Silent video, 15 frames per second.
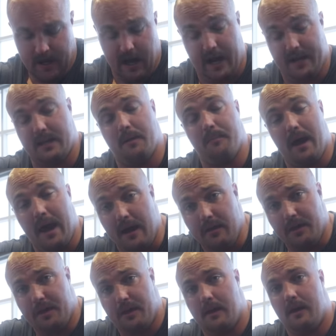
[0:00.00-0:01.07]
I ended up
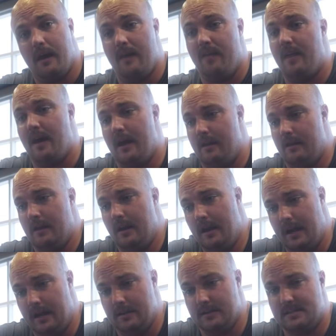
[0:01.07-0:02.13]
8th, and then
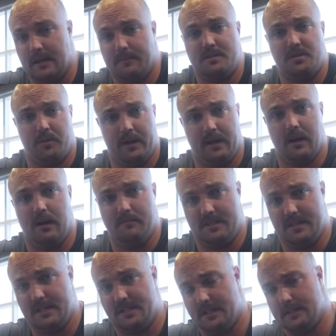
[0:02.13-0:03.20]
in subsequent
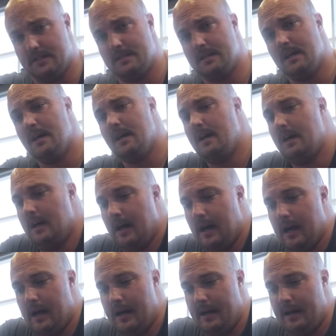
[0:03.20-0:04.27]
competitions,
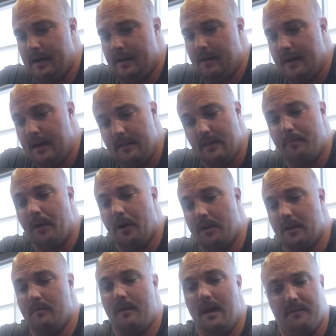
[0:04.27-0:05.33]
I hit the
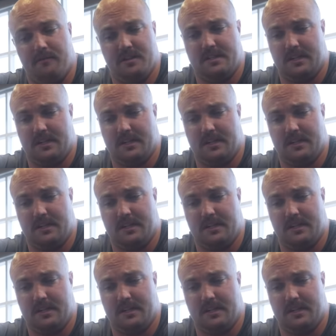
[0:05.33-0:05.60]
podium every